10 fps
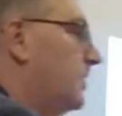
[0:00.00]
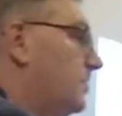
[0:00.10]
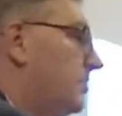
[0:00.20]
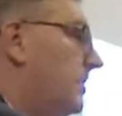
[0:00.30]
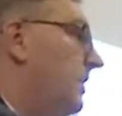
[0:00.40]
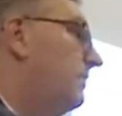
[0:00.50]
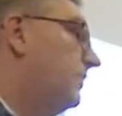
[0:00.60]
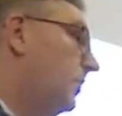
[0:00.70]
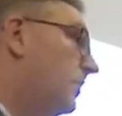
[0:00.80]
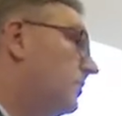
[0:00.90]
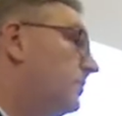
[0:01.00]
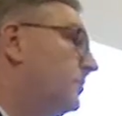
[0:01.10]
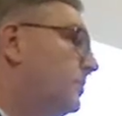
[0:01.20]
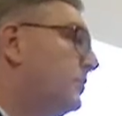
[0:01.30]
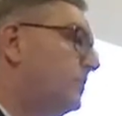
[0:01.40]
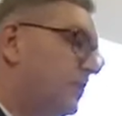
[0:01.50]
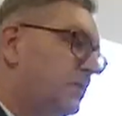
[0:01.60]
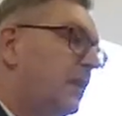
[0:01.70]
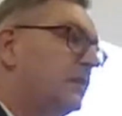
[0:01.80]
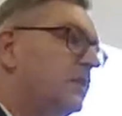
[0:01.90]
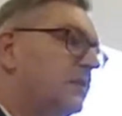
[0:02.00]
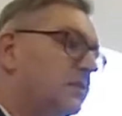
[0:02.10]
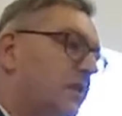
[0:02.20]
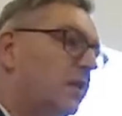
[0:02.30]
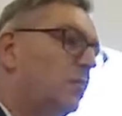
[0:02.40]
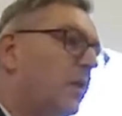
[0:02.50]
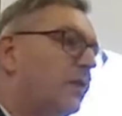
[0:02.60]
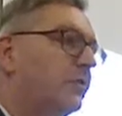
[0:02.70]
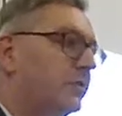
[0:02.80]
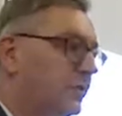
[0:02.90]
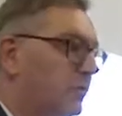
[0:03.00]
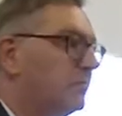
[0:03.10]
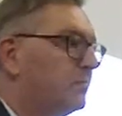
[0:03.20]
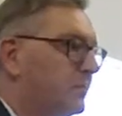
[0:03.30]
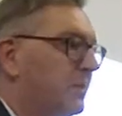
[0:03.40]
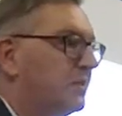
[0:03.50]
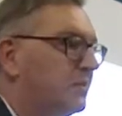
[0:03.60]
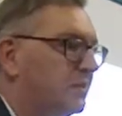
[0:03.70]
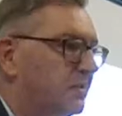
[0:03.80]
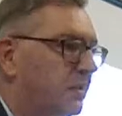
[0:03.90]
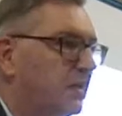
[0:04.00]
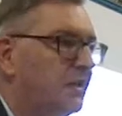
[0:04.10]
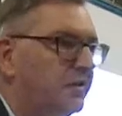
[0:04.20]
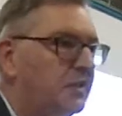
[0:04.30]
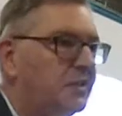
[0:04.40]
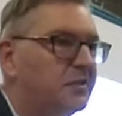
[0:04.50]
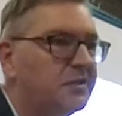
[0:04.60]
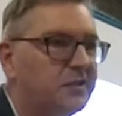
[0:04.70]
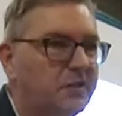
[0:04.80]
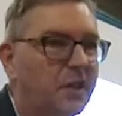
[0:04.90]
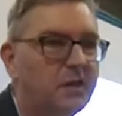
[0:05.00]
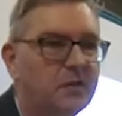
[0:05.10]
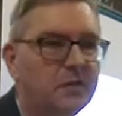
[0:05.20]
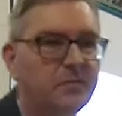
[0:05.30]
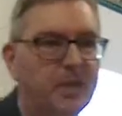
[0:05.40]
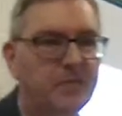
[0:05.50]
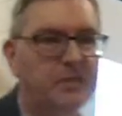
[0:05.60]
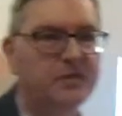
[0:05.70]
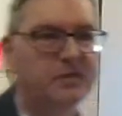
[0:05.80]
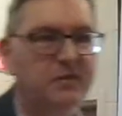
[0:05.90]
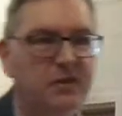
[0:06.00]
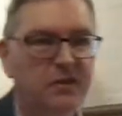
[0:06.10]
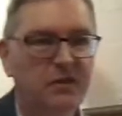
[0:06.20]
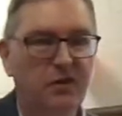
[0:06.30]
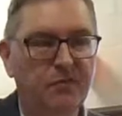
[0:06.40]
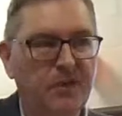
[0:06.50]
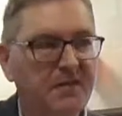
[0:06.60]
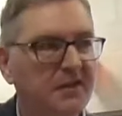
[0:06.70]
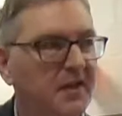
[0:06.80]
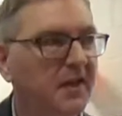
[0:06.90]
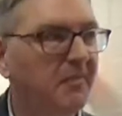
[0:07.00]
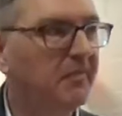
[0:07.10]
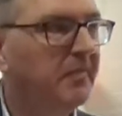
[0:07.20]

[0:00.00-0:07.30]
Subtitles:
question: if God could protect his son, why could he not have protected these young babies of Bethlehem?